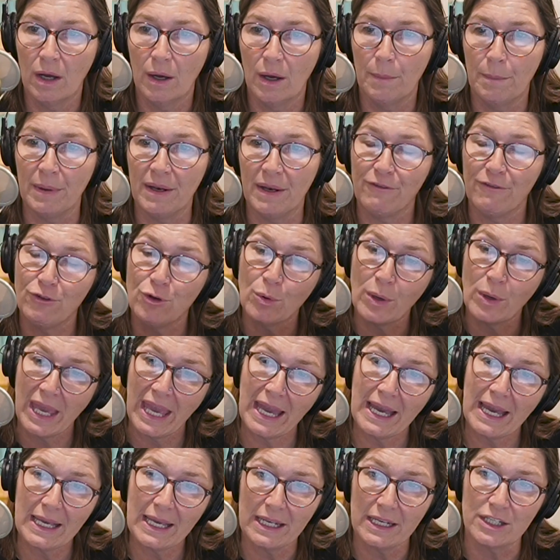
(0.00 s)
But if you
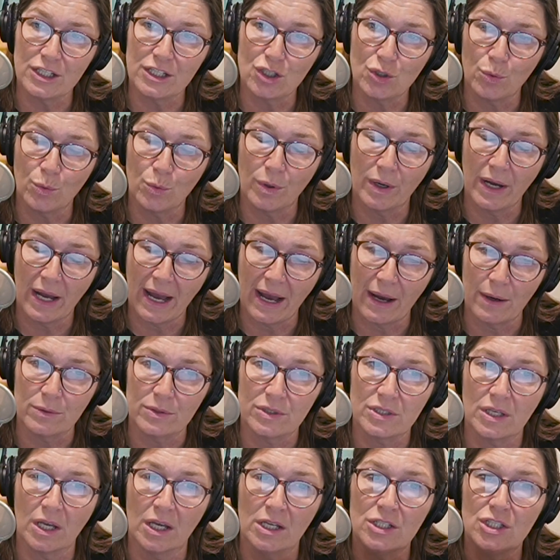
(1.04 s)
can't get into a
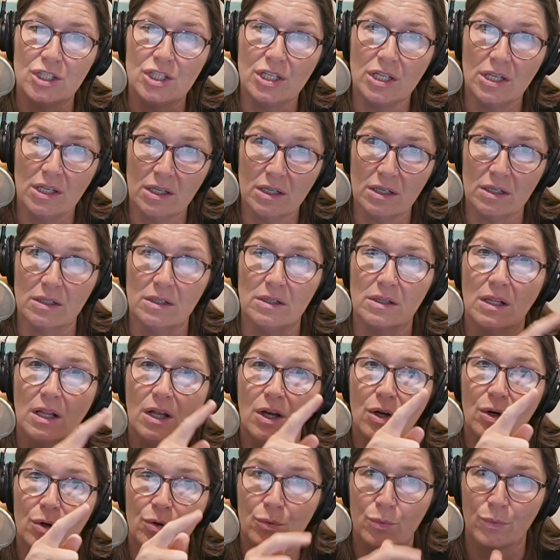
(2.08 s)
house until
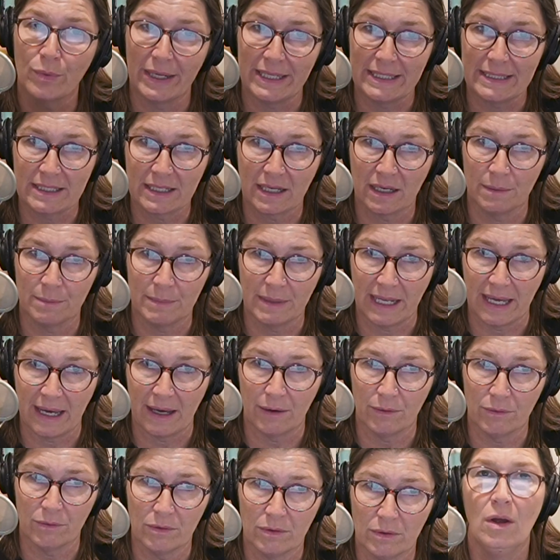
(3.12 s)
rates come
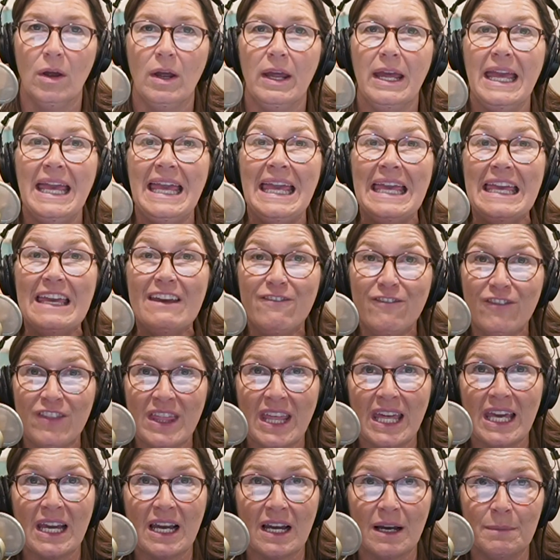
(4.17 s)
down, if
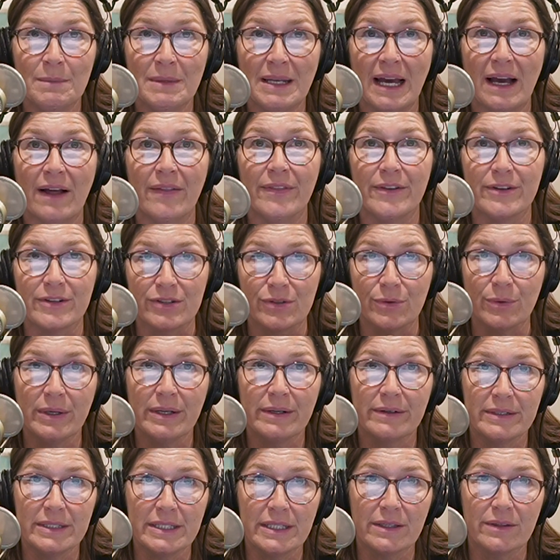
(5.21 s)
they come down, there's no
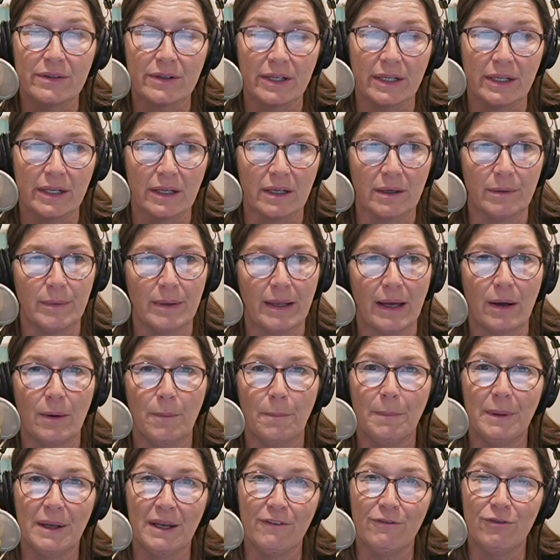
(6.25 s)
guarantee they're going to come down.
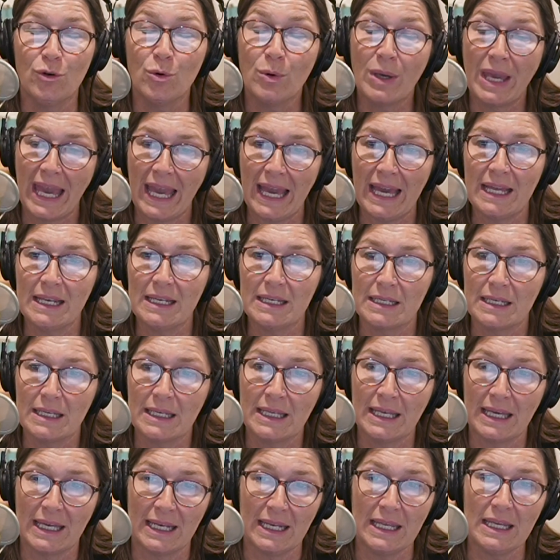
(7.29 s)
But if you can't
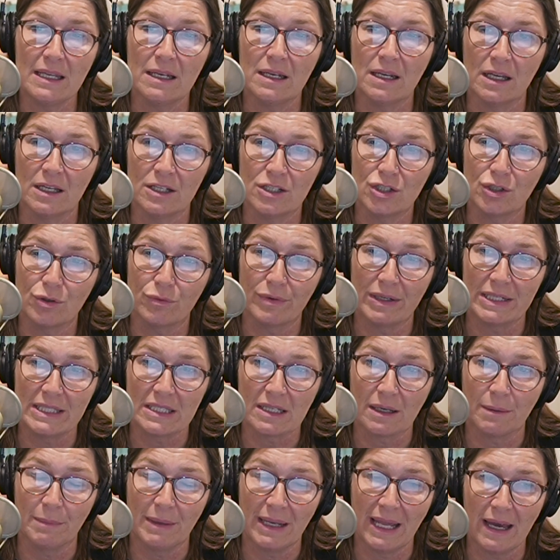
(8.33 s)
get in until rates
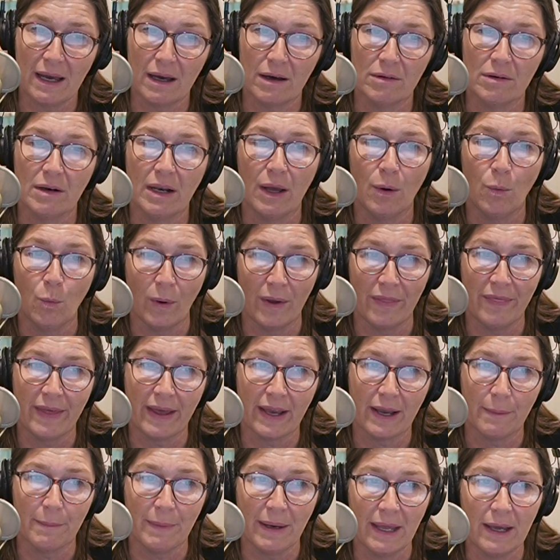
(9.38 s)
come down, when they
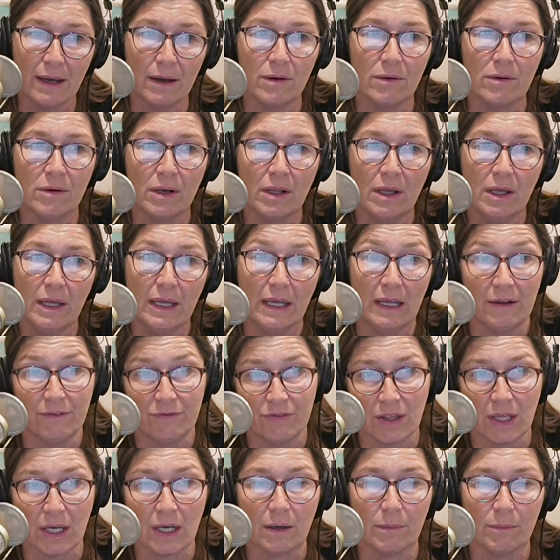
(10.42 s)
come down, if
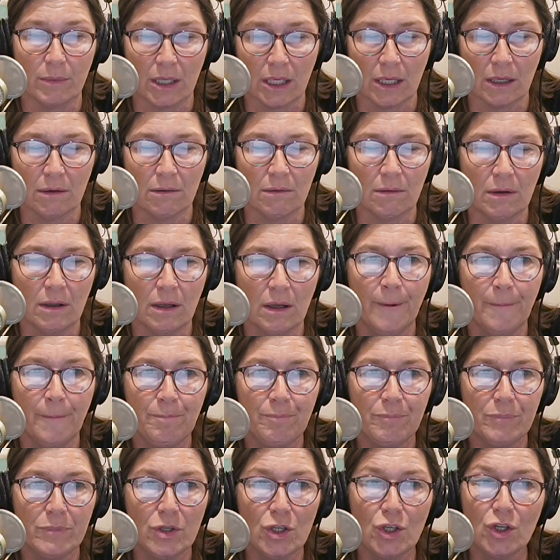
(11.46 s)
they come down,
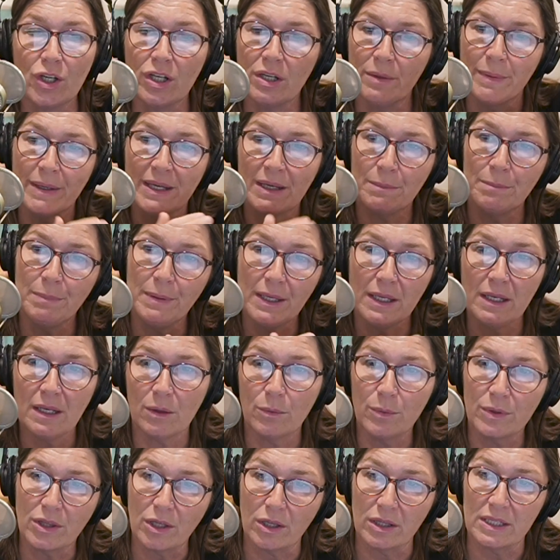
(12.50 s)
you're going to be competing
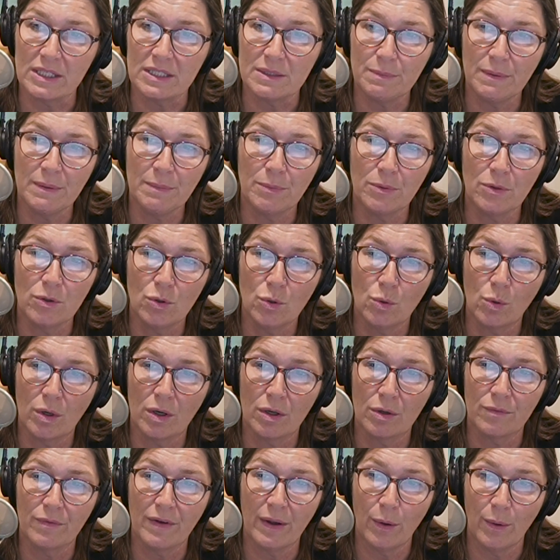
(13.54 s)
with all these people who
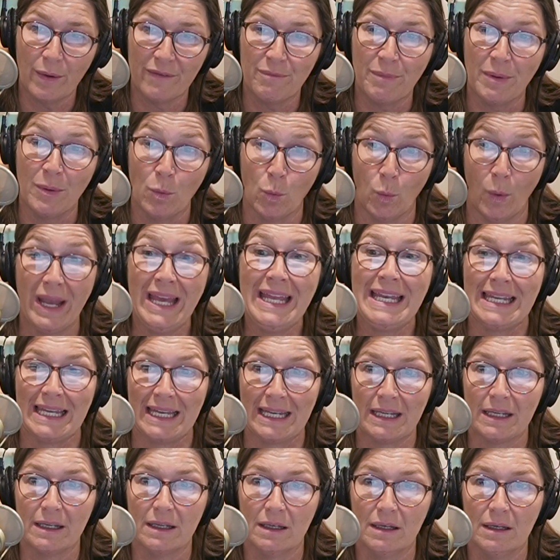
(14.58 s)
are, who have been
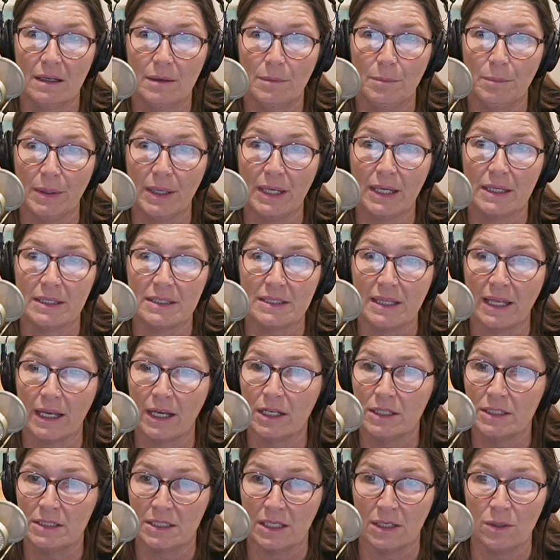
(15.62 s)
waiting because they
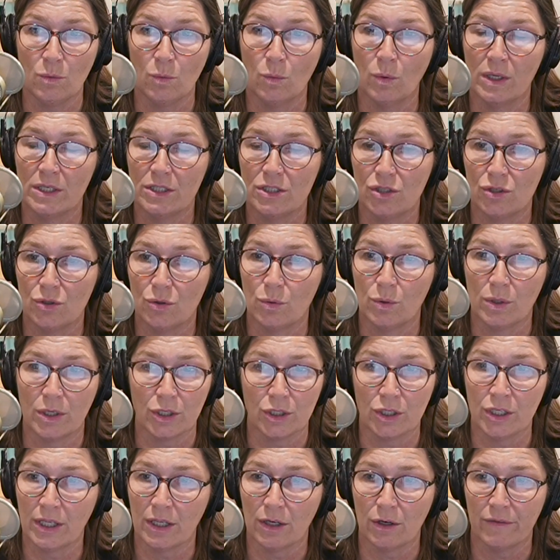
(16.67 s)
didn't want to,
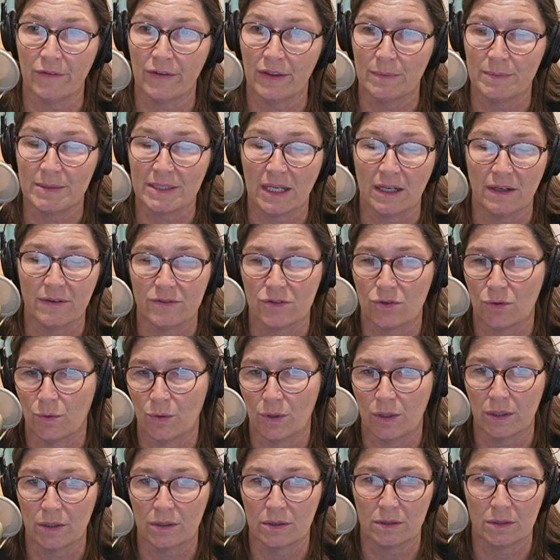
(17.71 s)
couldn't get over themselves
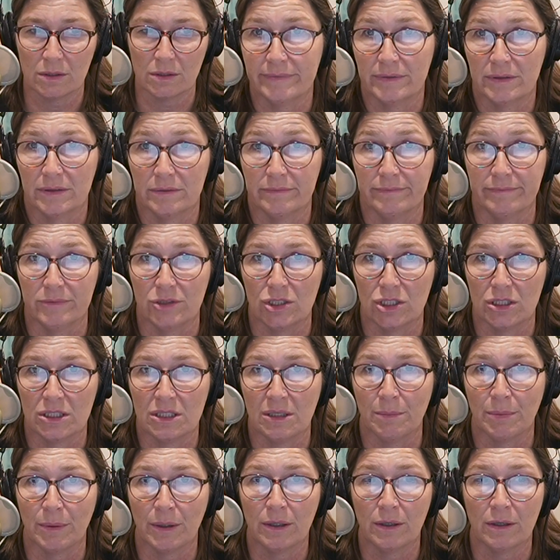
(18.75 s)
or just
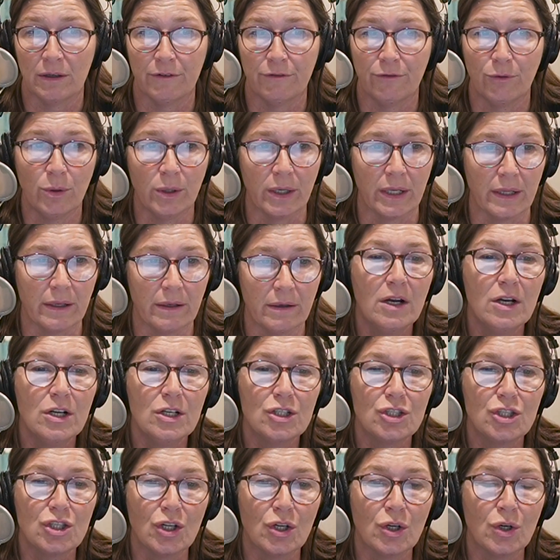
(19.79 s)
simply couldn't afford it.
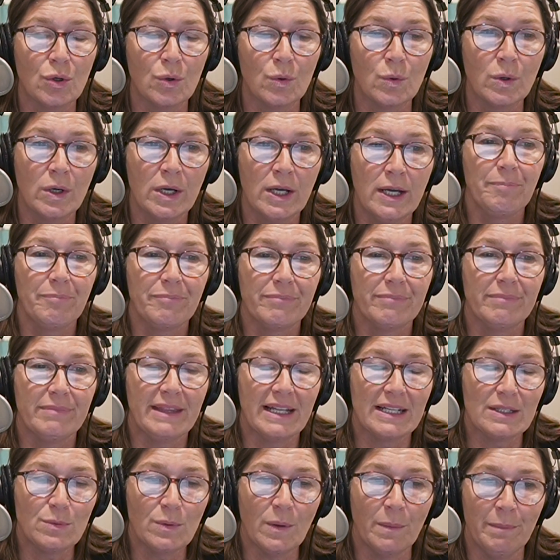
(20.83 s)
So
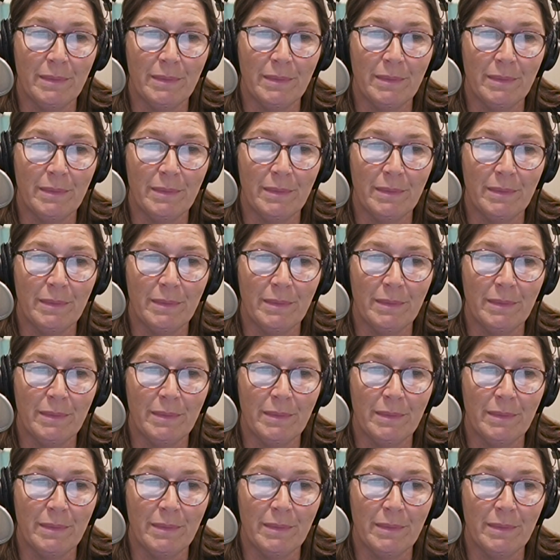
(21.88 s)
that's what